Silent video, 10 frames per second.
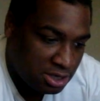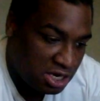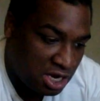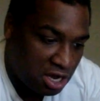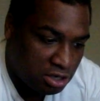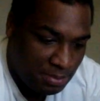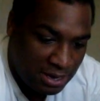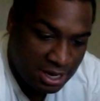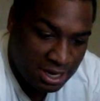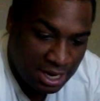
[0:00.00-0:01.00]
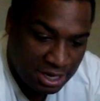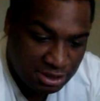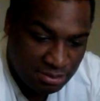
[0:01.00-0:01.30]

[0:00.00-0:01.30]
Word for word: Check out the podcast